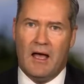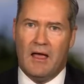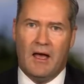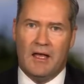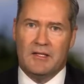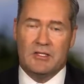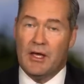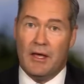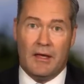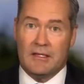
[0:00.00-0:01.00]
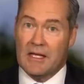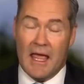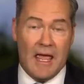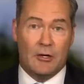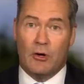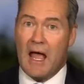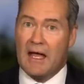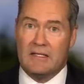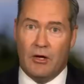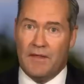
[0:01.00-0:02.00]
uh, to, to
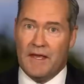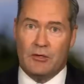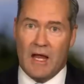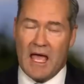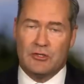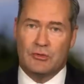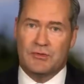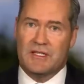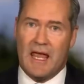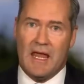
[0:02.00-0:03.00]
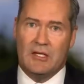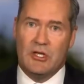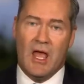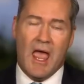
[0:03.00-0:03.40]
interact on the international stage,